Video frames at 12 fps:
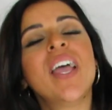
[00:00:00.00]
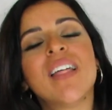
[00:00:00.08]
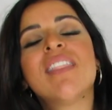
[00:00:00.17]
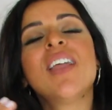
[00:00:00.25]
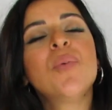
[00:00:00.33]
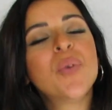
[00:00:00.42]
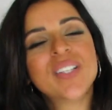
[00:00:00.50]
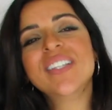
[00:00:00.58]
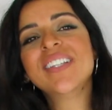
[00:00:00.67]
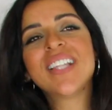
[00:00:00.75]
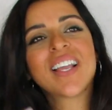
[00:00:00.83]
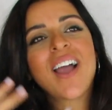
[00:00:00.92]
they
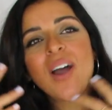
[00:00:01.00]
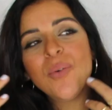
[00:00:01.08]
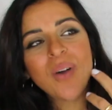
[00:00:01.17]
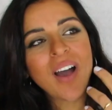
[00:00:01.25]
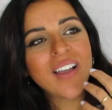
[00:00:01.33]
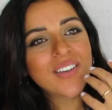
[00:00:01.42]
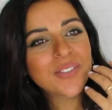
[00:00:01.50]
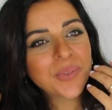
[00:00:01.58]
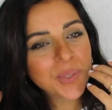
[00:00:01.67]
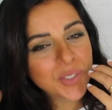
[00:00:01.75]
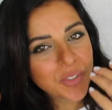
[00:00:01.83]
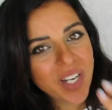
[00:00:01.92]
wouldn't, like I
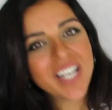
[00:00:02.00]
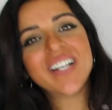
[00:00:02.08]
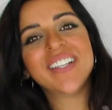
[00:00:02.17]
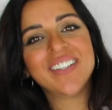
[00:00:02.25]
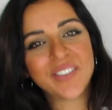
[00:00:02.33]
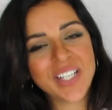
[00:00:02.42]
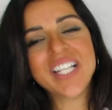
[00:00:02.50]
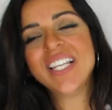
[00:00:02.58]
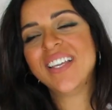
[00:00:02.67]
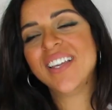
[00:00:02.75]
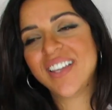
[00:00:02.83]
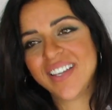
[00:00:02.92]
would rarely
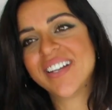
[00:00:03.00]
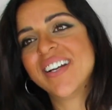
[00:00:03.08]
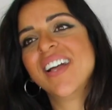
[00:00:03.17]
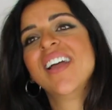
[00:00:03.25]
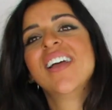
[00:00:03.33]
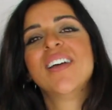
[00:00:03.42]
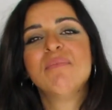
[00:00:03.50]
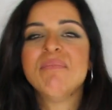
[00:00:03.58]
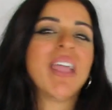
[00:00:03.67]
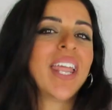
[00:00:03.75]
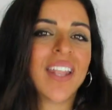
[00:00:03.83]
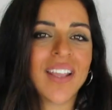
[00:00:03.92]
really hear
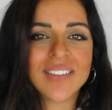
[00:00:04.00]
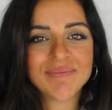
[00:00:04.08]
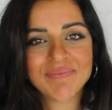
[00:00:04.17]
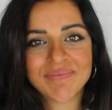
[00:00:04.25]
bene,